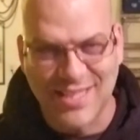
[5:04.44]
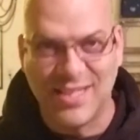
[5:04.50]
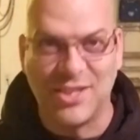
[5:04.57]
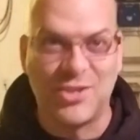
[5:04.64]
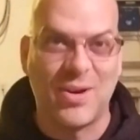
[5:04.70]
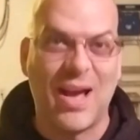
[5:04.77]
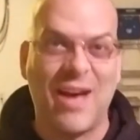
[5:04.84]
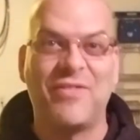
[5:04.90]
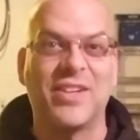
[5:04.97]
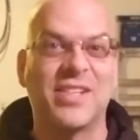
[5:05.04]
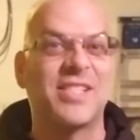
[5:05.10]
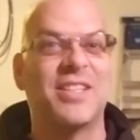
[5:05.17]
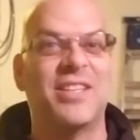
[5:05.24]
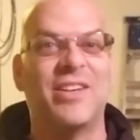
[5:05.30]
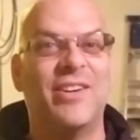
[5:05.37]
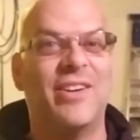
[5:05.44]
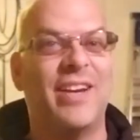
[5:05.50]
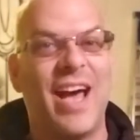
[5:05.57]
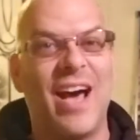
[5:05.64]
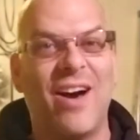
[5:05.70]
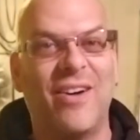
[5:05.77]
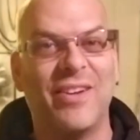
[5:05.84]
the traffic's clearing
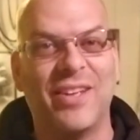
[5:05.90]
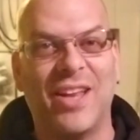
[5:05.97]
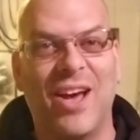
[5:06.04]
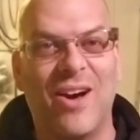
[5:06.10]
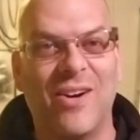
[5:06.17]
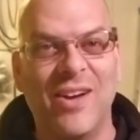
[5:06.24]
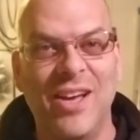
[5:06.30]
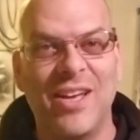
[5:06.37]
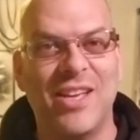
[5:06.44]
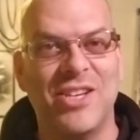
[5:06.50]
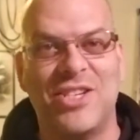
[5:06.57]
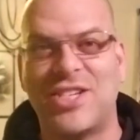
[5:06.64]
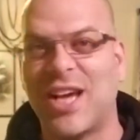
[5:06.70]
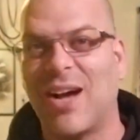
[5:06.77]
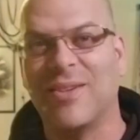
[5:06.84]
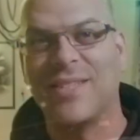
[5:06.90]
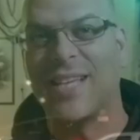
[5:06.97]
out, you know, he shouts